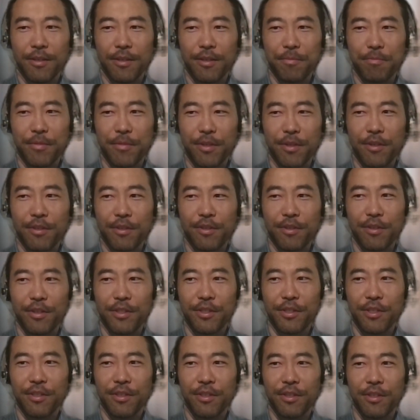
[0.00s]
either
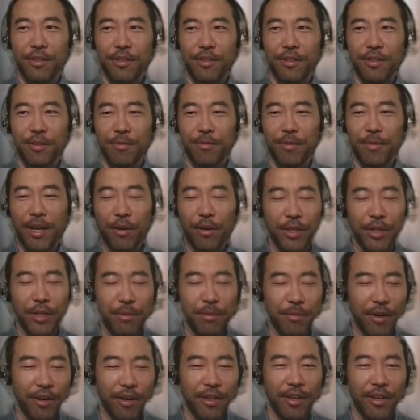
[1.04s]
the equity
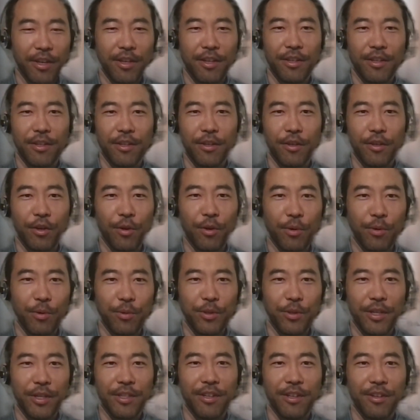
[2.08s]
market,
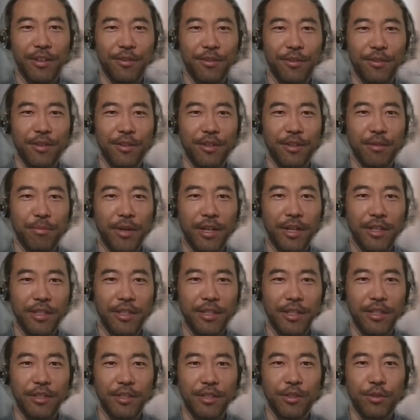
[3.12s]
gold and other
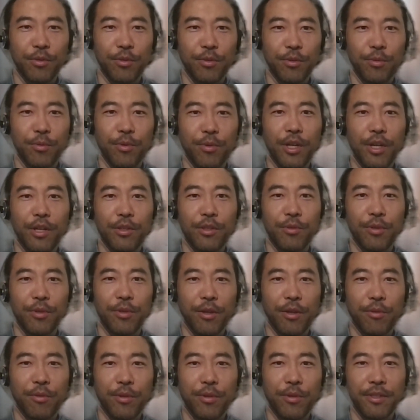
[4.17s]
commodities to
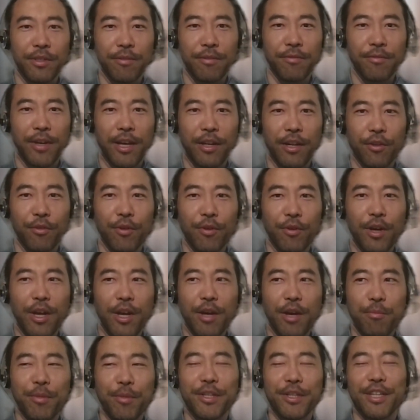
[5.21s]
increase in value.
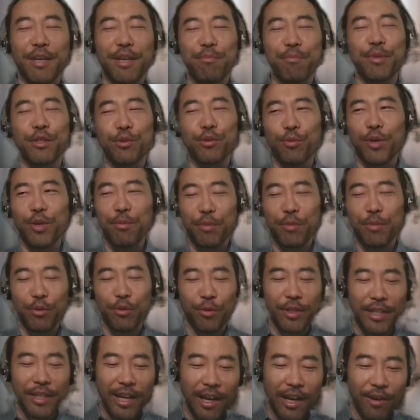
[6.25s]
But in
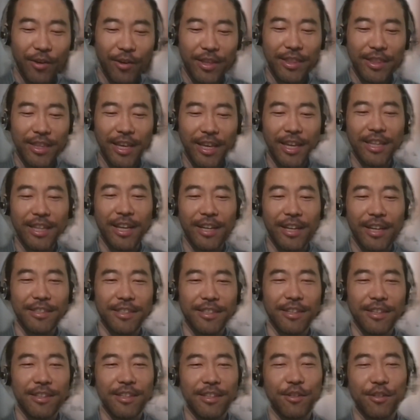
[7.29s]
between now and then, I
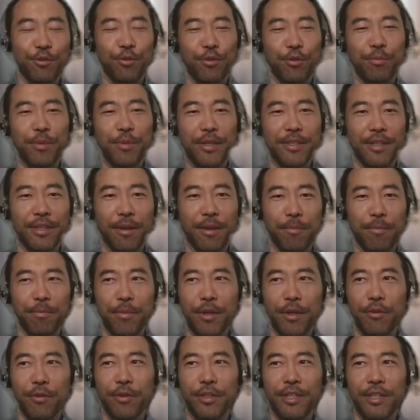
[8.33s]
think there could be some
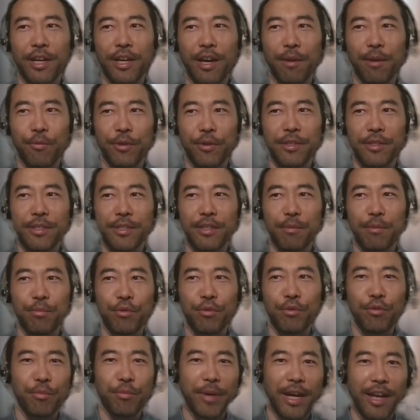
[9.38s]
period of time we see a
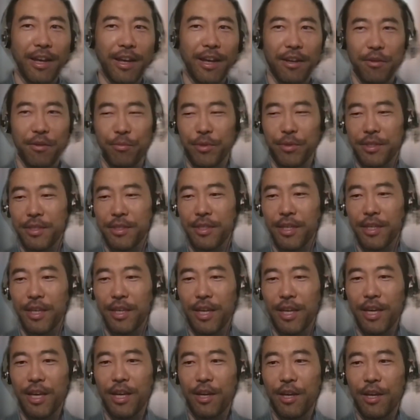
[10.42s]
pullback, we see
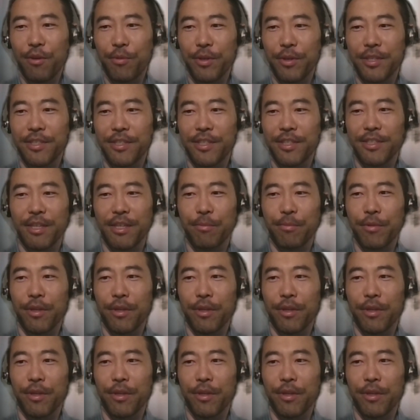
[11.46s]
some